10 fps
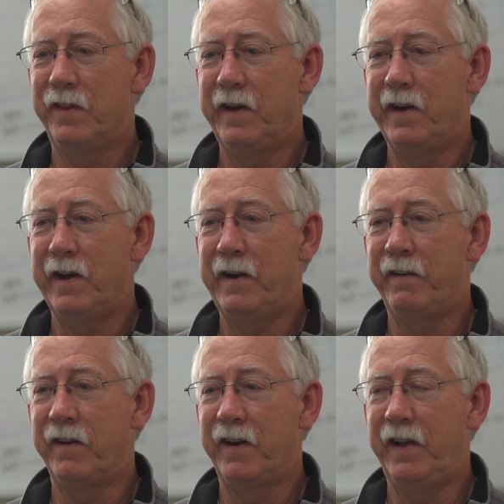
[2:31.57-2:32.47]
they
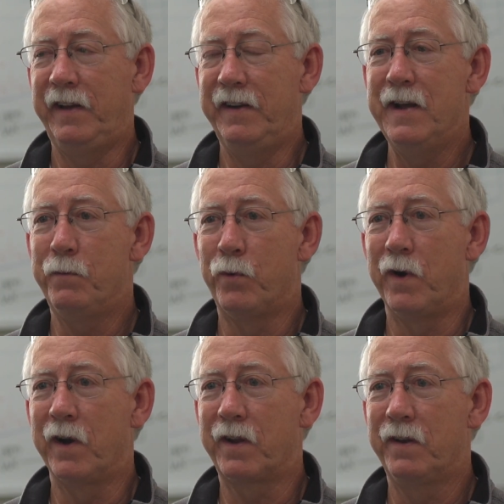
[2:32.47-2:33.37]
are a
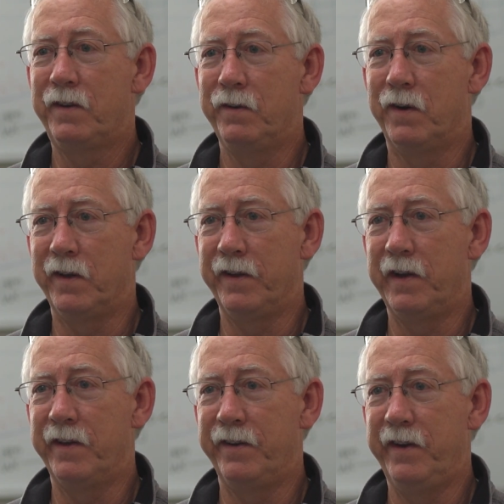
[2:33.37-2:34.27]
network to all
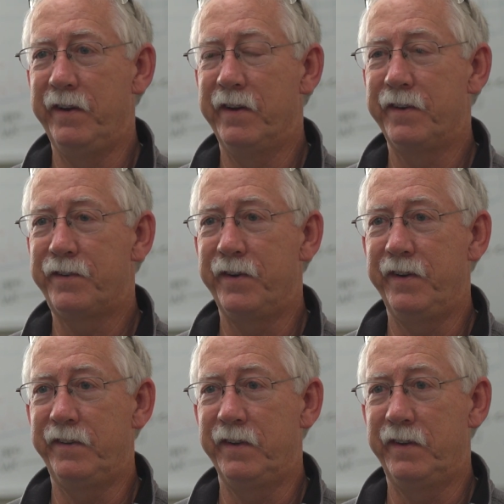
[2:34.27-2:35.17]
the other
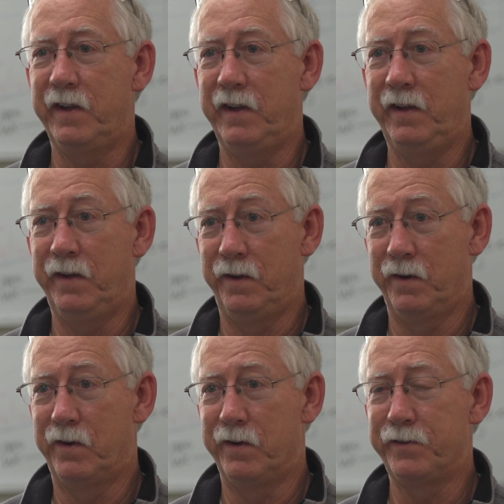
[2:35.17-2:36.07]
industries that they
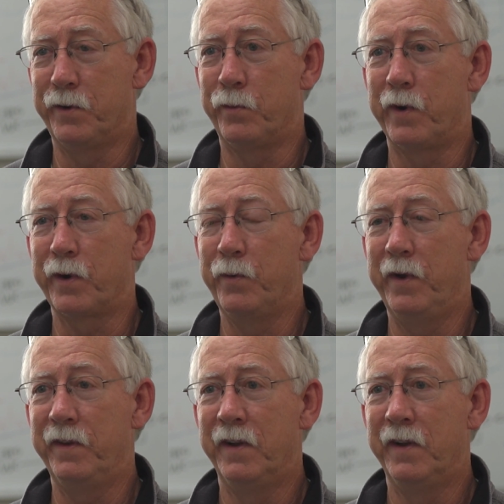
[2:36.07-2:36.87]
also work with.